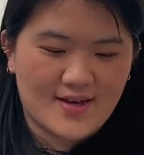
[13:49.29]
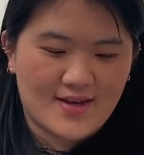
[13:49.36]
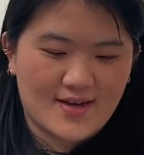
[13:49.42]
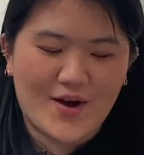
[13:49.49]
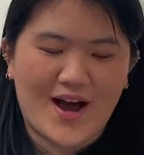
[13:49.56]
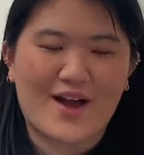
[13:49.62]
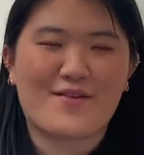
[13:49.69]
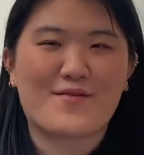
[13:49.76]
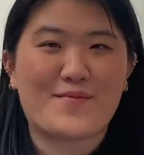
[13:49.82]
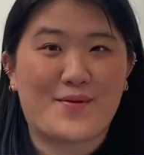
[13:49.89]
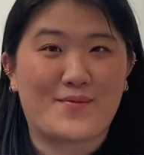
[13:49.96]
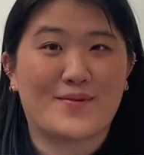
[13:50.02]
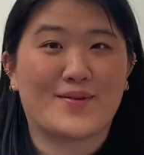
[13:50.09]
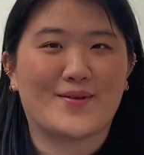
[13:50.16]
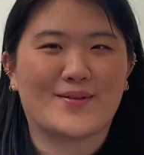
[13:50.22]
Oh, I
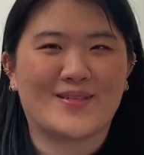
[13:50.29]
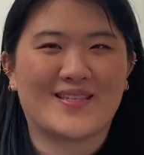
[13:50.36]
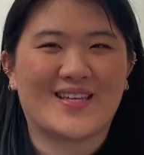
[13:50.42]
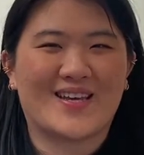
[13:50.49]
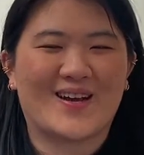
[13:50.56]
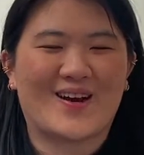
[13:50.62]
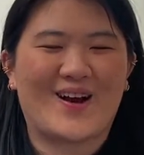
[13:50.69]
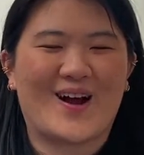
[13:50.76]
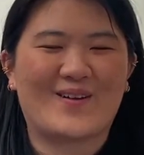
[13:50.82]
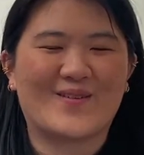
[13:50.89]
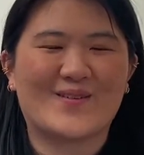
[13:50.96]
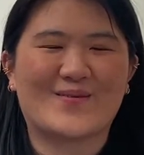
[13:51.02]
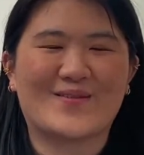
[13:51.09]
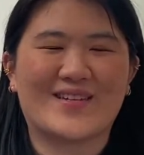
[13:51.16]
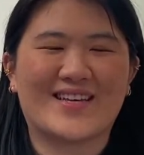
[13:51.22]
remember this is the year I
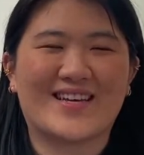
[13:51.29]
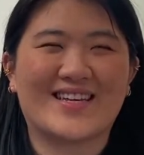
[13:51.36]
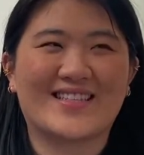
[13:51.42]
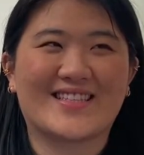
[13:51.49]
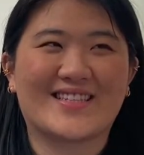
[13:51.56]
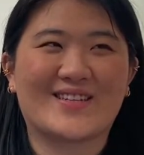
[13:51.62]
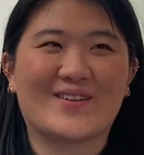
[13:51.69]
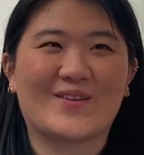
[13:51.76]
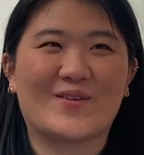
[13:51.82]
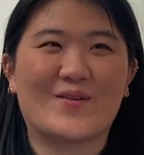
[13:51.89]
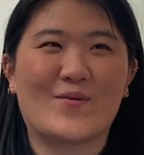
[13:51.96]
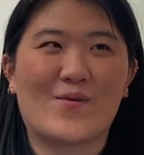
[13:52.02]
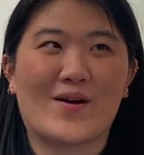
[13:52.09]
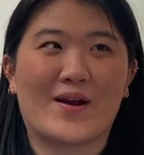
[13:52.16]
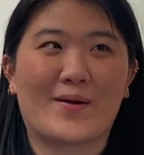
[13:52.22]
was really into
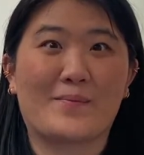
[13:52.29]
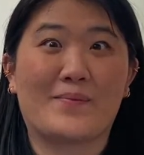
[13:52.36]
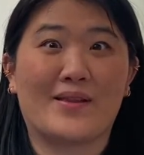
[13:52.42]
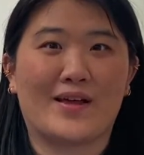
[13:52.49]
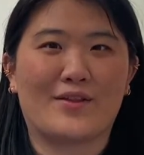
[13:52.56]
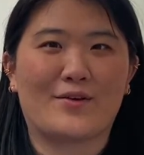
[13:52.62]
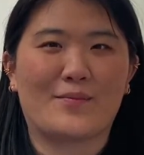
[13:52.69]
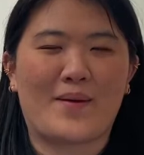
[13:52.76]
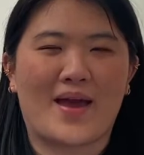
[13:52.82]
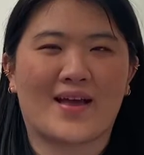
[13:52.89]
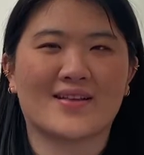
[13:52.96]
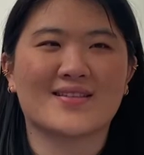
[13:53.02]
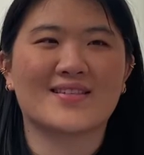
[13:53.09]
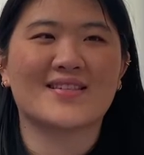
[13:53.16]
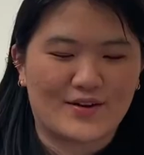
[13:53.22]
wearing pleather
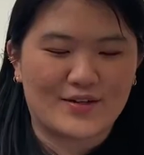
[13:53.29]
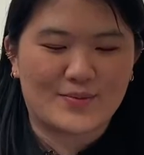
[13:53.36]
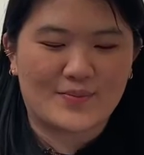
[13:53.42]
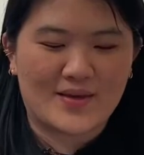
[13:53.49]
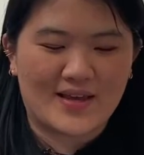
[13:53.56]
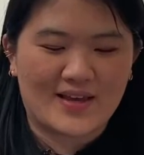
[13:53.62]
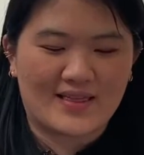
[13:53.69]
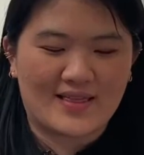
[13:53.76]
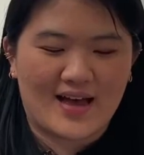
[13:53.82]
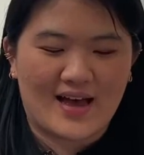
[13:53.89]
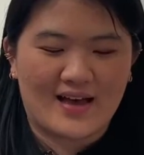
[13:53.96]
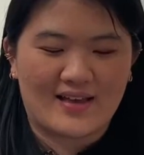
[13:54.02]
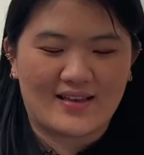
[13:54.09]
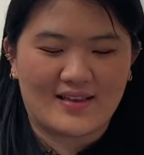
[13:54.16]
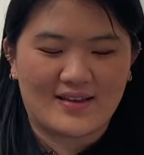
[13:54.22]
pants. Here's me in
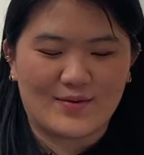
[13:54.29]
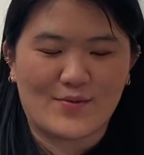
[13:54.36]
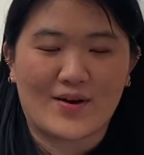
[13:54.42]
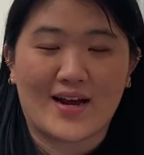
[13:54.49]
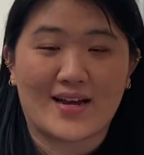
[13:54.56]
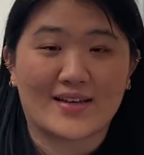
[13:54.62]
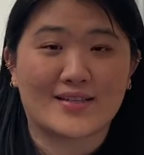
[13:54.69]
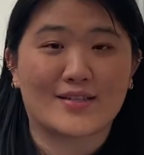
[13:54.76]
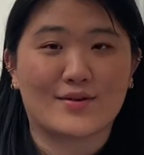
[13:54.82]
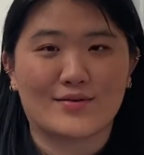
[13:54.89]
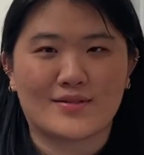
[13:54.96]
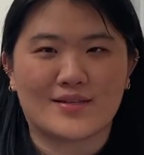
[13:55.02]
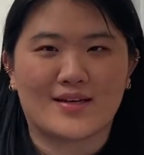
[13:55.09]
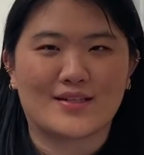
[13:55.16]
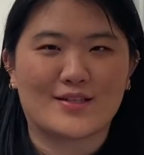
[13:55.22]
that, what I
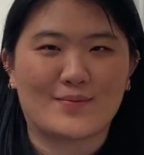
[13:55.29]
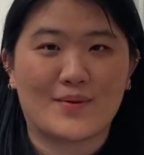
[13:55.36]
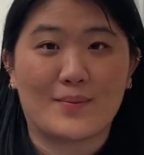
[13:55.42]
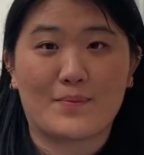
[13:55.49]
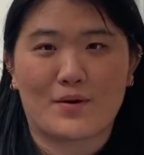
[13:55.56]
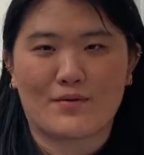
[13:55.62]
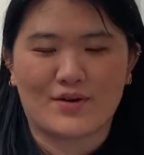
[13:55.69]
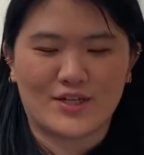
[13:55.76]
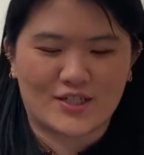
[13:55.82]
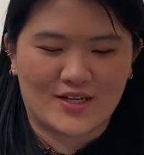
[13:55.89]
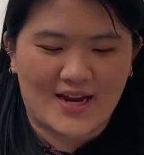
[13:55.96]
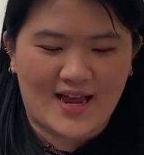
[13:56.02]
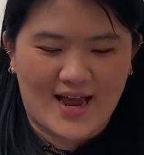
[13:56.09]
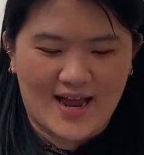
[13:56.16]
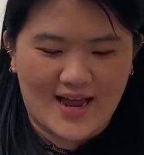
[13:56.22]
associate to be Parisian
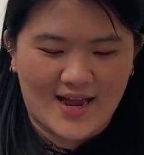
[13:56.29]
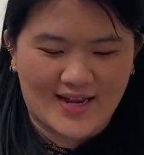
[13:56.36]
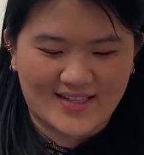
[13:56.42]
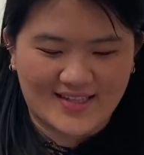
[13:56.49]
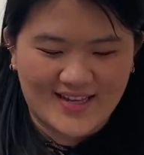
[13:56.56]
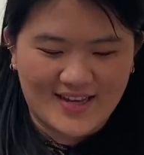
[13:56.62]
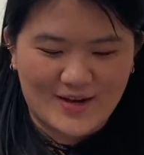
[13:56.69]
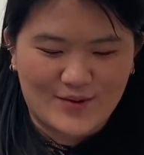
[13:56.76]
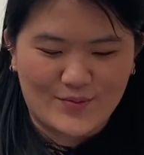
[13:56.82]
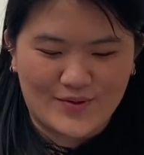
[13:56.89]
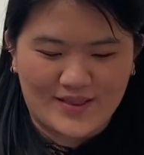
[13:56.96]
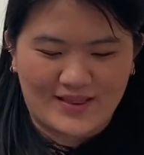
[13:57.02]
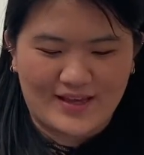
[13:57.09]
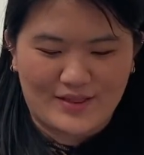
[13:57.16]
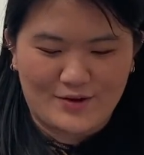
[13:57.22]
hat
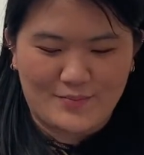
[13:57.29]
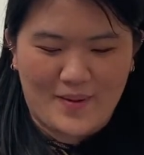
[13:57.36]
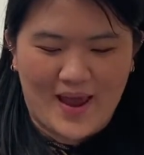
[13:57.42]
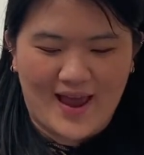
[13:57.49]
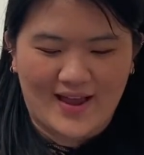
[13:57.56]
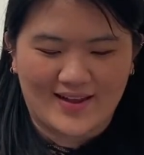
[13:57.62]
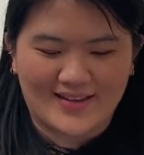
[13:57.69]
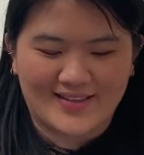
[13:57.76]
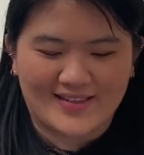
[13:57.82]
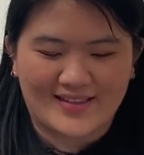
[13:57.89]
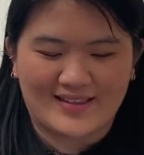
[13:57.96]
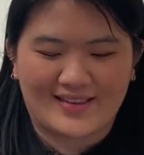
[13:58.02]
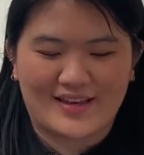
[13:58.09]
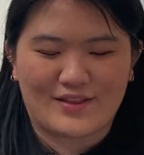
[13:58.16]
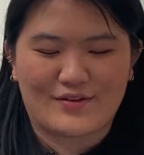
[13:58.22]
with leather pants
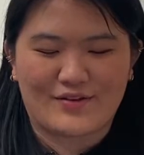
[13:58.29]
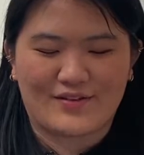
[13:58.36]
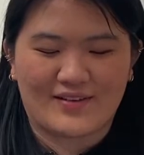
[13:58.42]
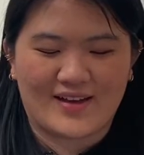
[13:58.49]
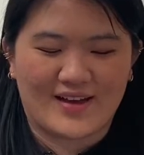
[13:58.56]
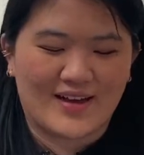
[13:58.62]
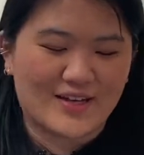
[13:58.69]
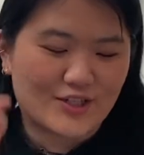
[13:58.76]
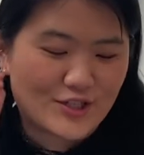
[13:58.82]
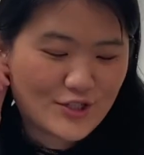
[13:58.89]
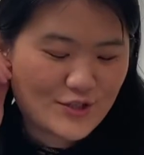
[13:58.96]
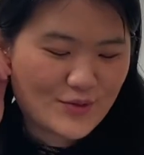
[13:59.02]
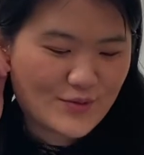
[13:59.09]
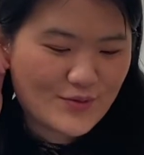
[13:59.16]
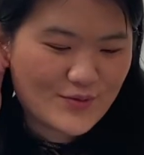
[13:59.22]
and leather
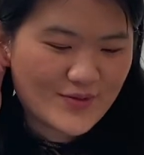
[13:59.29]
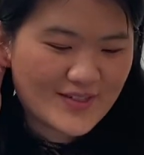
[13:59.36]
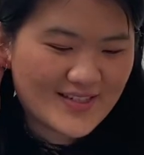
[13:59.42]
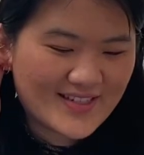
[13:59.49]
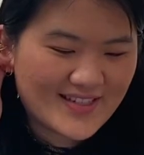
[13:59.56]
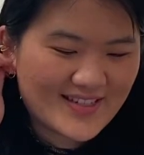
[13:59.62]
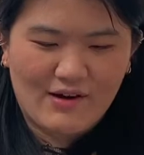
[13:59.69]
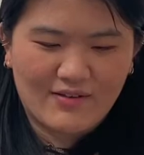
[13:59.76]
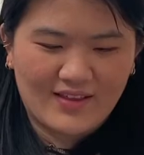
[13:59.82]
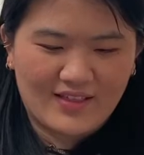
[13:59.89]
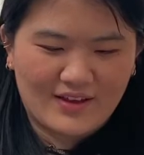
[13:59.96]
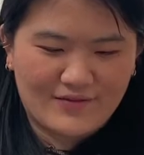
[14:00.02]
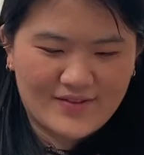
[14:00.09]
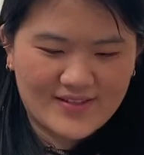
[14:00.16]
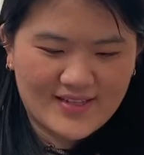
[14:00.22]
shoes. I really
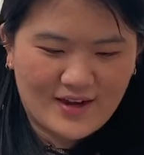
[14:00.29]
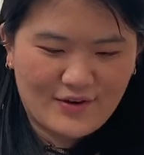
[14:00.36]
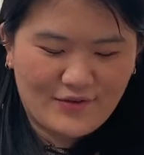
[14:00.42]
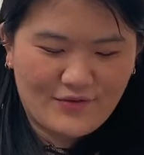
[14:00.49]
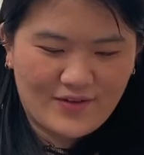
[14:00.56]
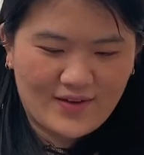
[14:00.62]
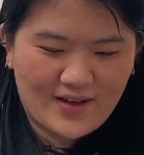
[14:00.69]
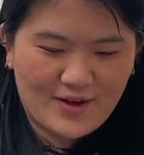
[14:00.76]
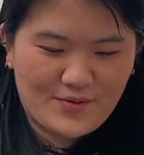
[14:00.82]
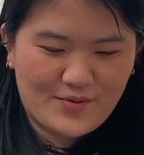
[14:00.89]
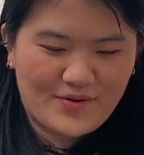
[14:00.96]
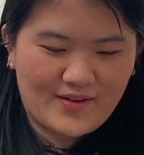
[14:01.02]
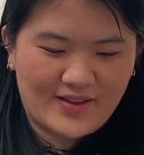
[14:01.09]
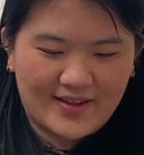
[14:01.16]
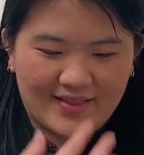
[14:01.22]
love this outfit. I
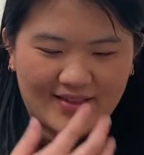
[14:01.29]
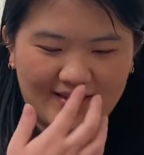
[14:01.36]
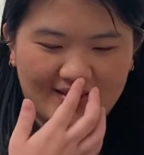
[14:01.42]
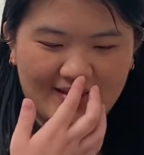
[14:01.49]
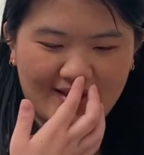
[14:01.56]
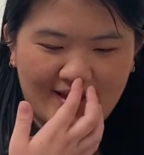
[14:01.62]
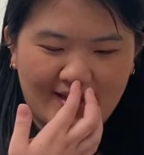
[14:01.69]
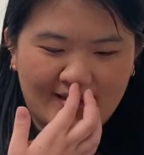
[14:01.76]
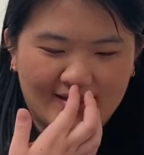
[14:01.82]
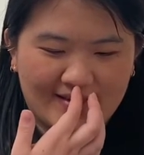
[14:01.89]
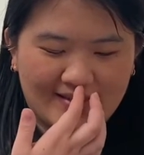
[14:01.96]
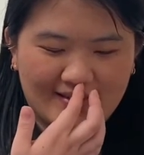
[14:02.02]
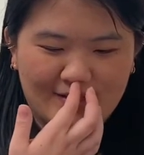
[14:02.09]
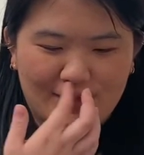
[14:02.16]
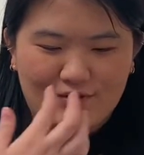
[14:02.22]
wore like this
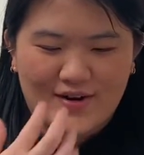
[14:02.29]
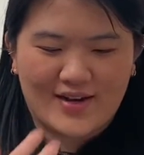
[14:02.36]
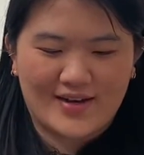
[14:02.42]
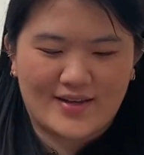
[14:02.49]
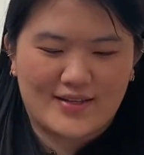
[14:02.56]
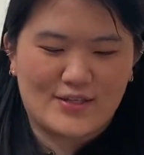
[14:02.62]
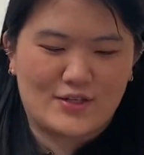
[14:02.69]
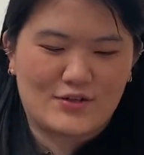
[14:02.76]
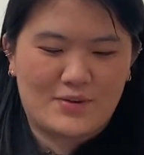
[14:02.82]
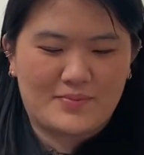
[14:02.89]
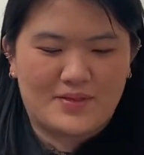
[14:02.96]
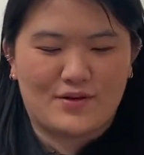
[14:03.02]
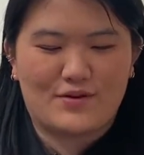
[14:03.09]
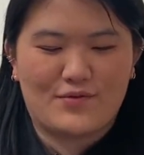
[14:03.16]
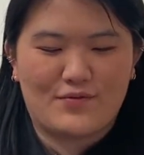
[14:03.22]
nice dress, draped it